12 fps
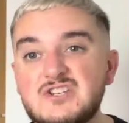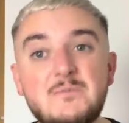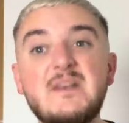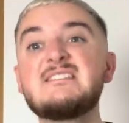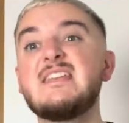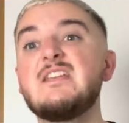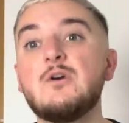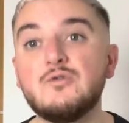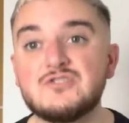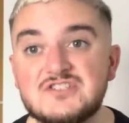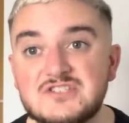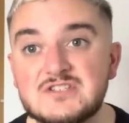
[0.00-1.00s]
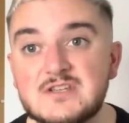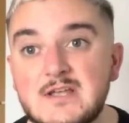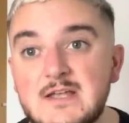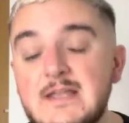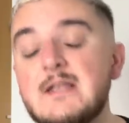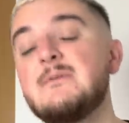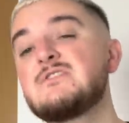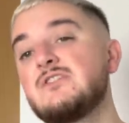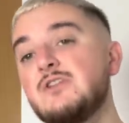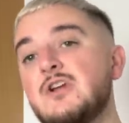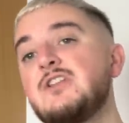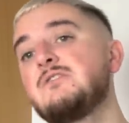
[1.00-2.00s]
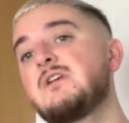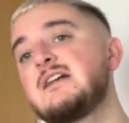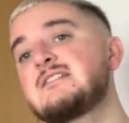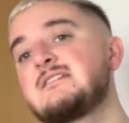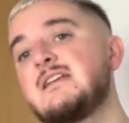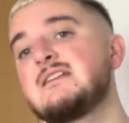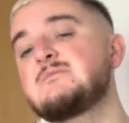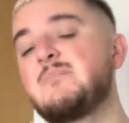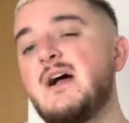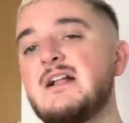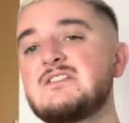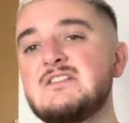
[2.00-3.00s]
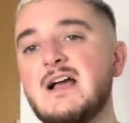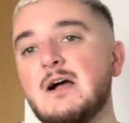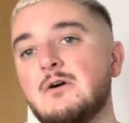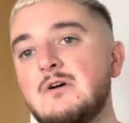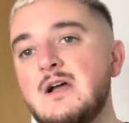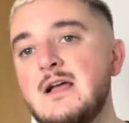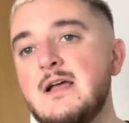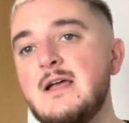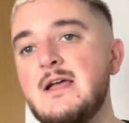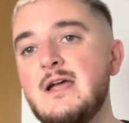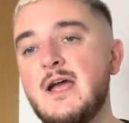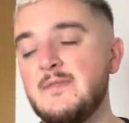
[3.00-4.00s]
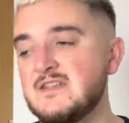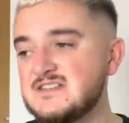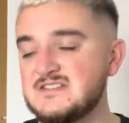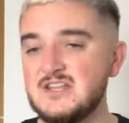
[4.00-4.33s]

Too many seahorses. I mean, so you look at Newcastle United's badge now, and this is